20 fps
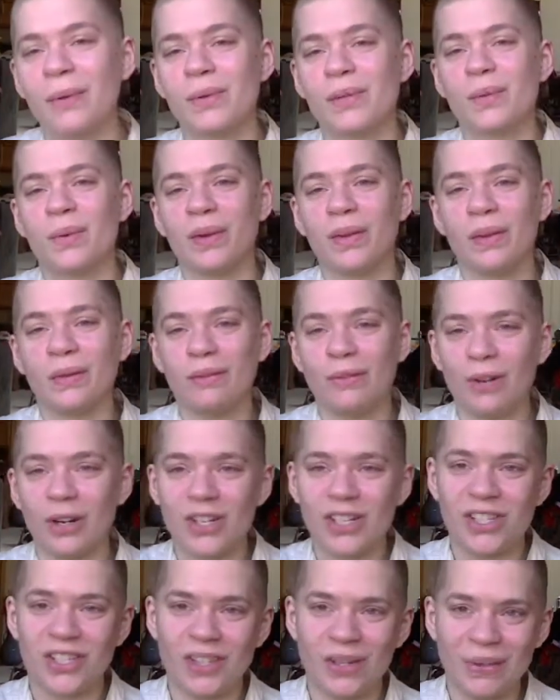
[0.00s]
was one of the
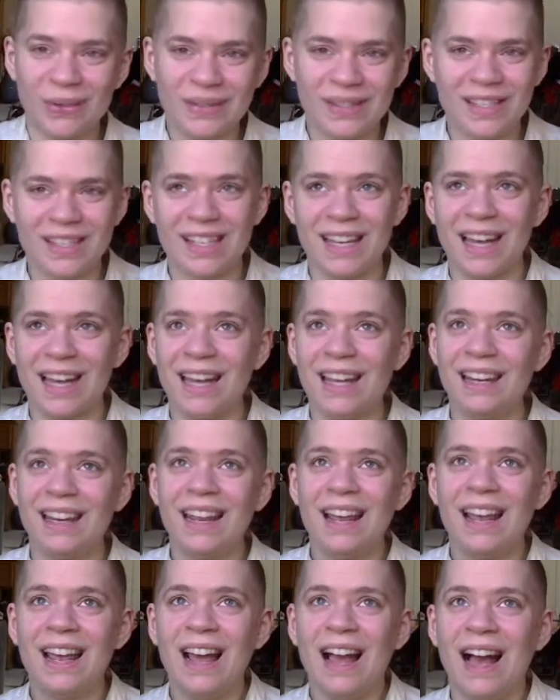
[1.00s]
first stones that
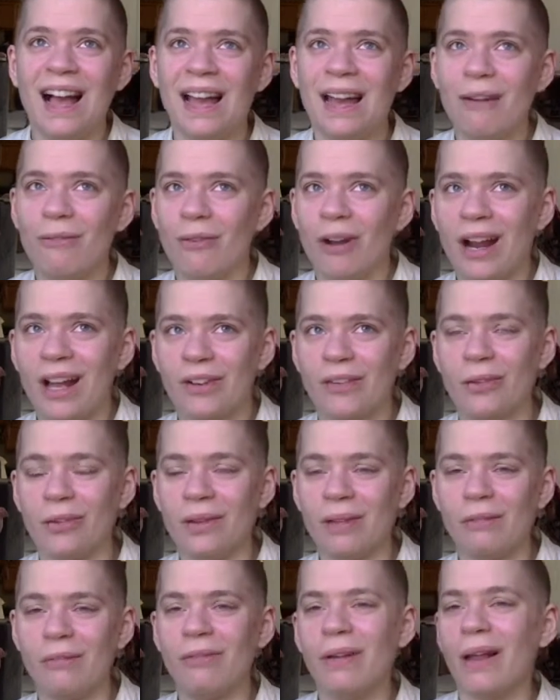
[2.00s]
I ever
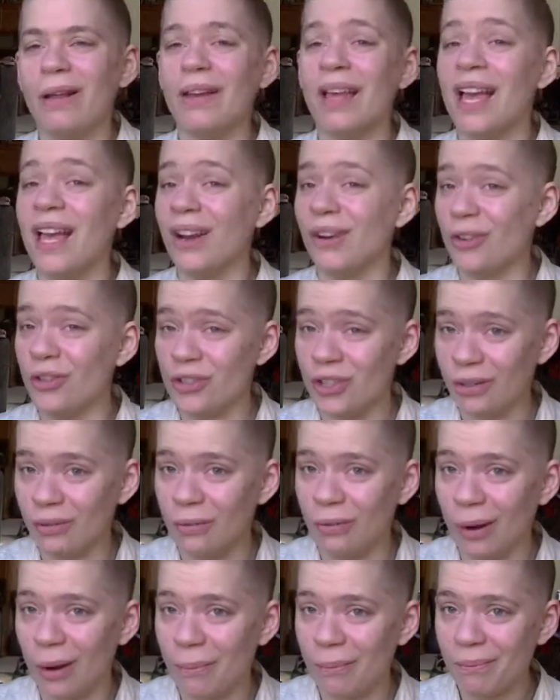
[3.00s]
actually felt energy
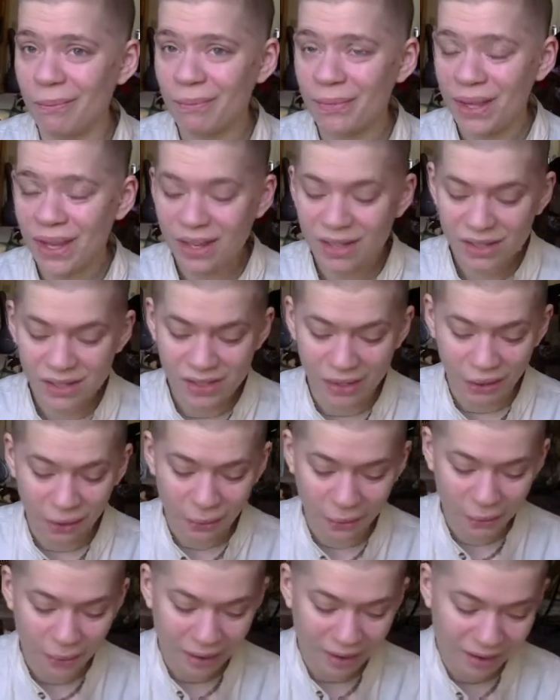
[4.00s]
from.
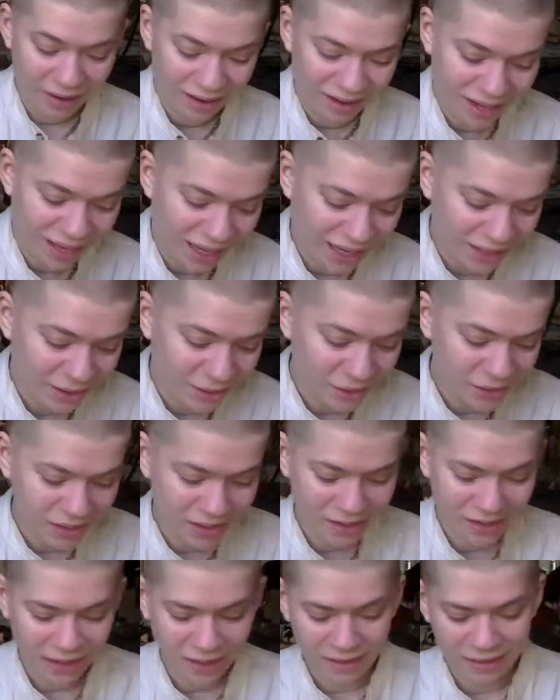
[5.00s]
So uh, I used to
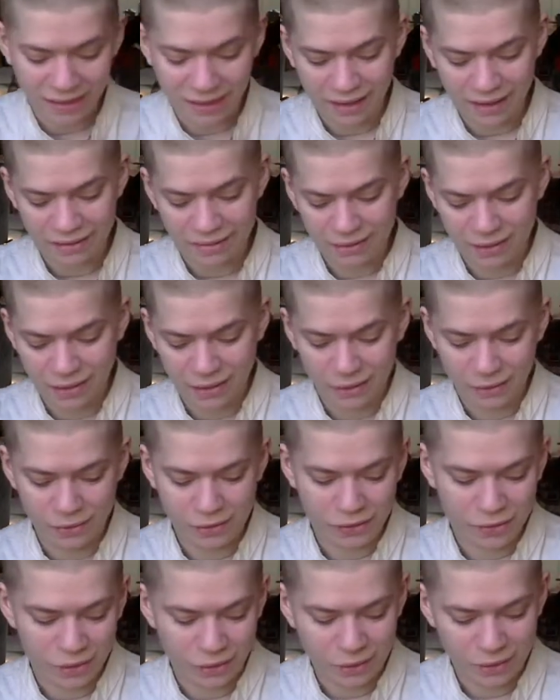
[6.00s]
think that, you know,
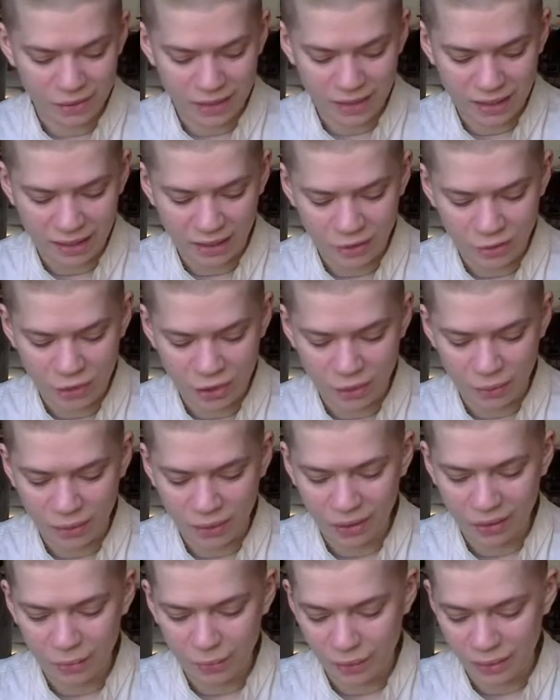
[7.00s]
stones and energy
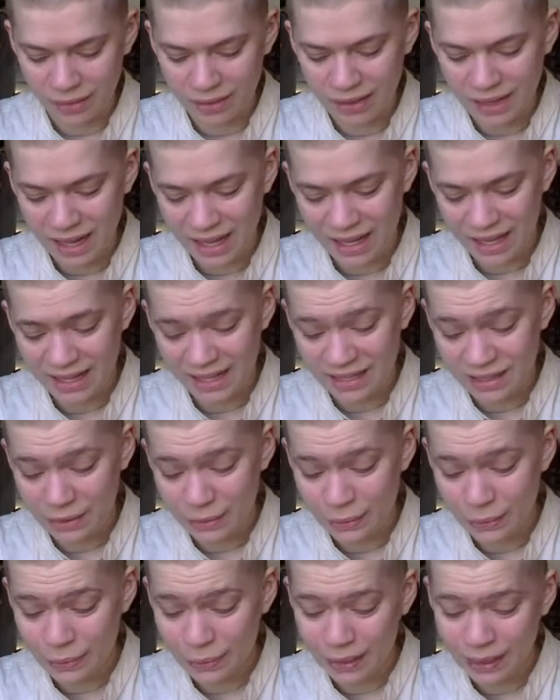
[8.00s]
work were kind of
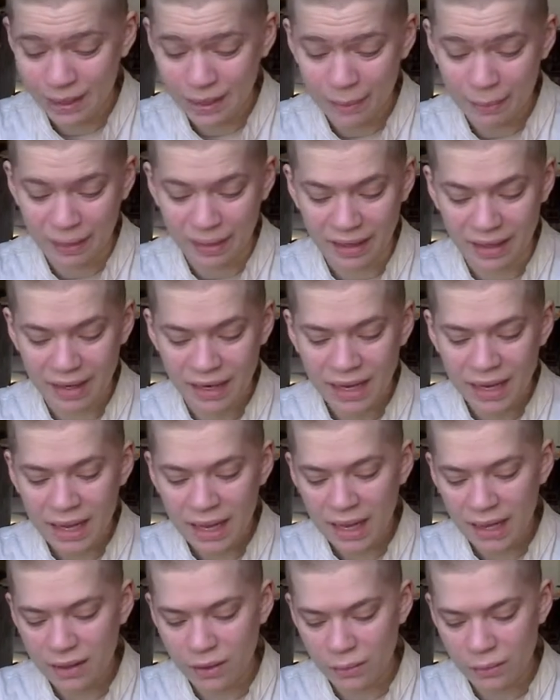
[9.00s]
hoo-ha, but
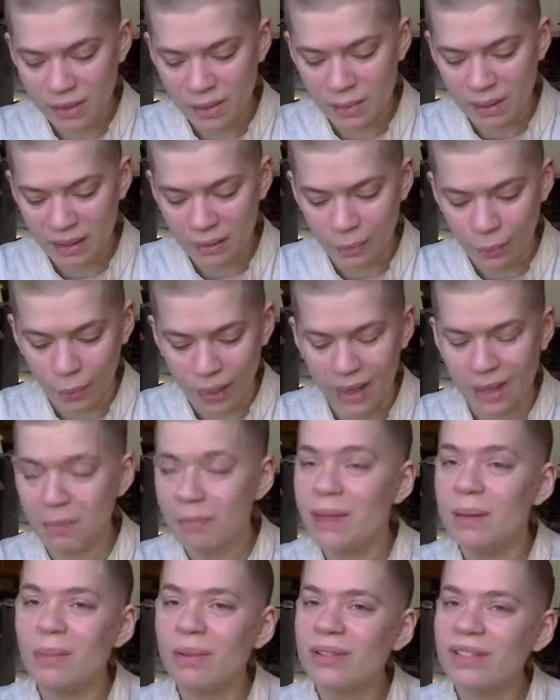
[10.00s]
I could respect why
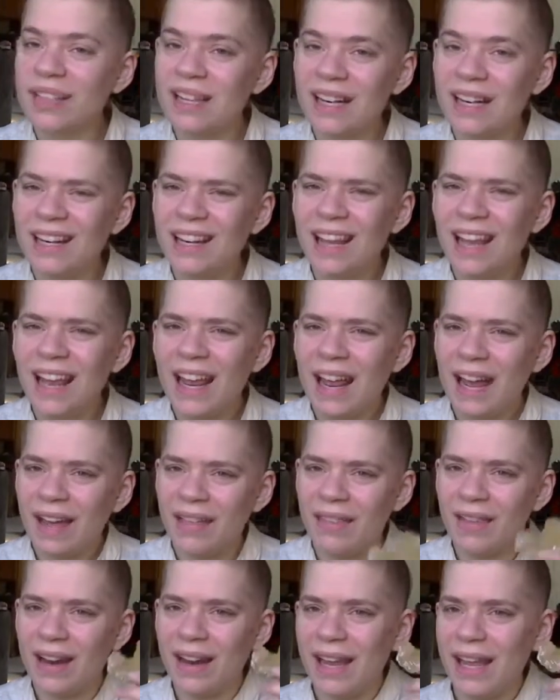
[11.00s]
people did it.
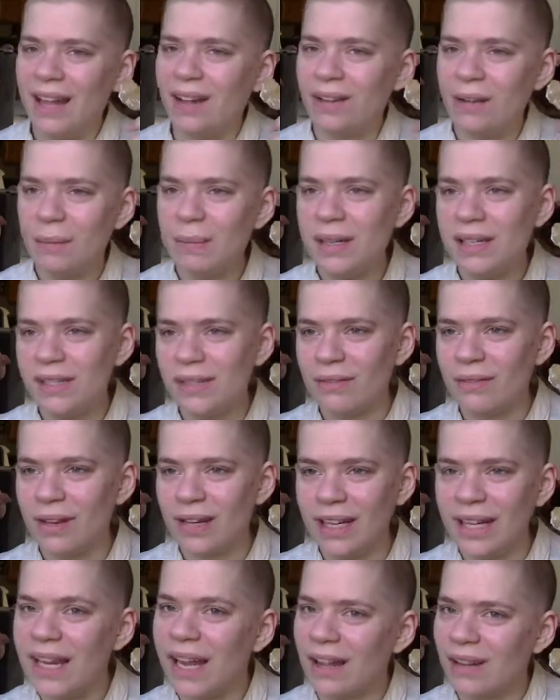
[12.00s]
And then I held a piece of
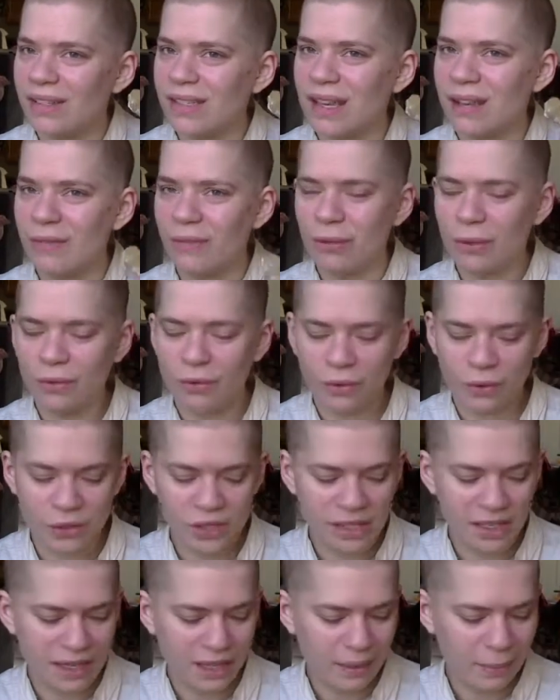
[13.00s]
honey calcite for the
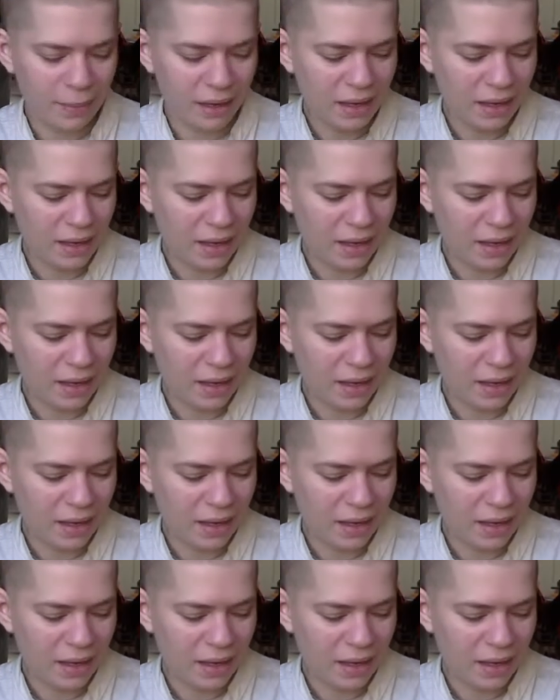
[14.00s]
first time,